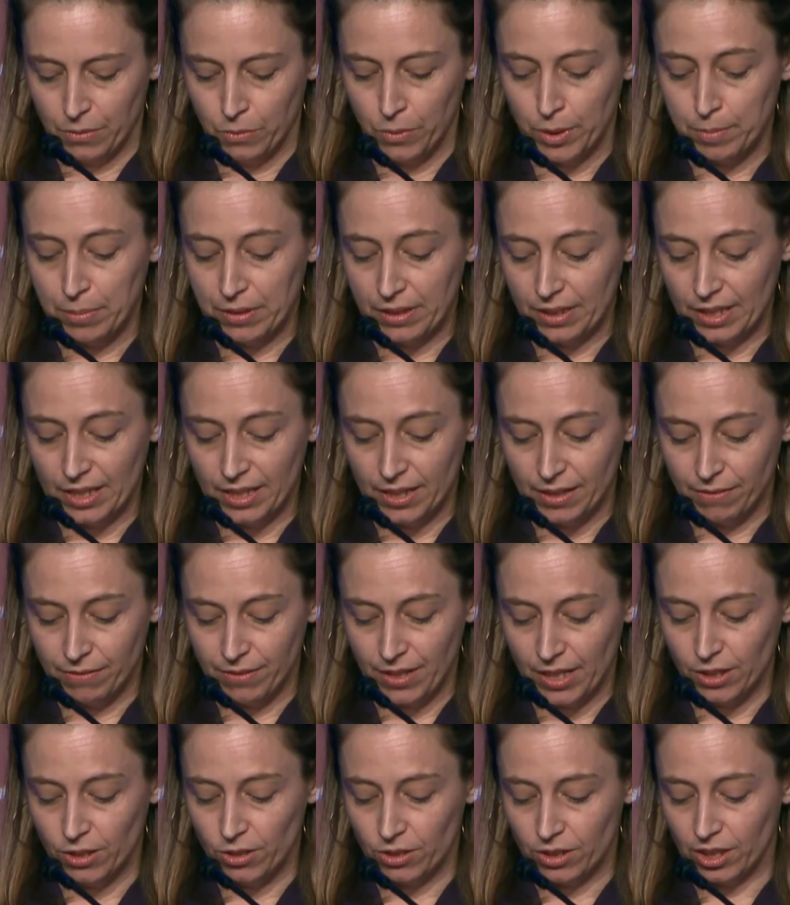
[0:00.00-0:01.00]
We believe
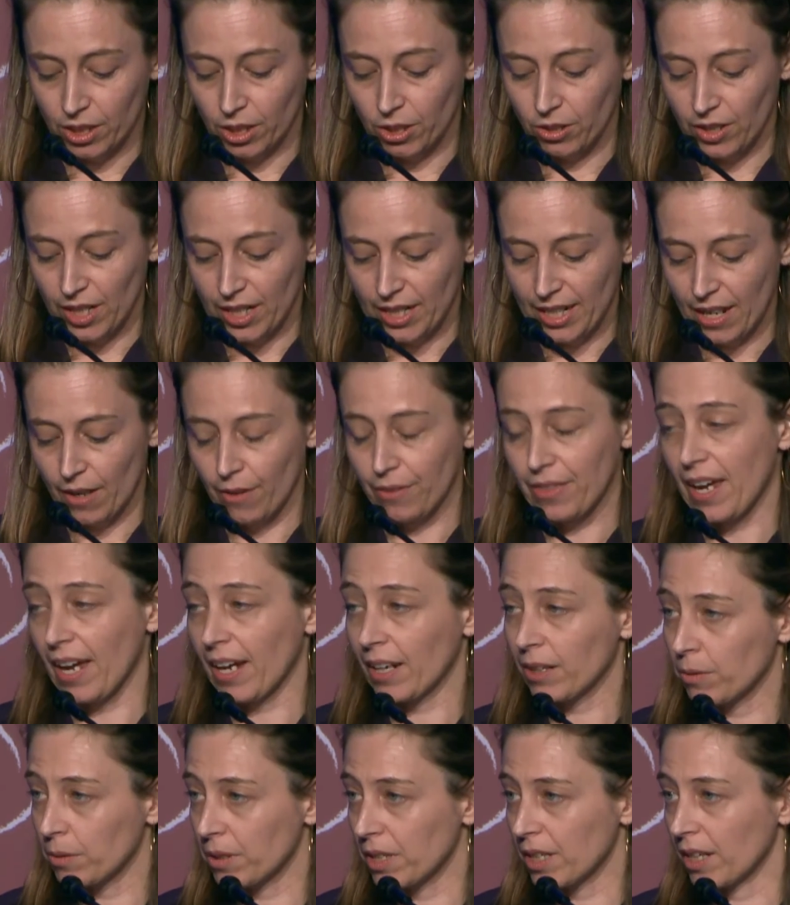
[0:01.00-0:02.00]
that you can create health
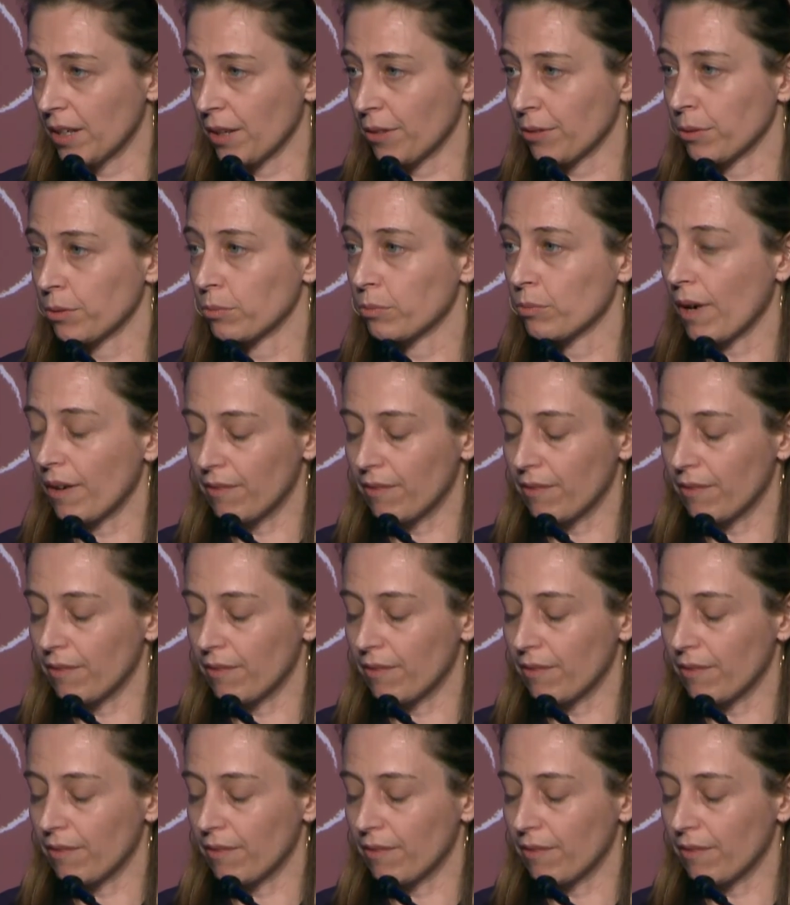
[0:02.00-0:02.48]
equity through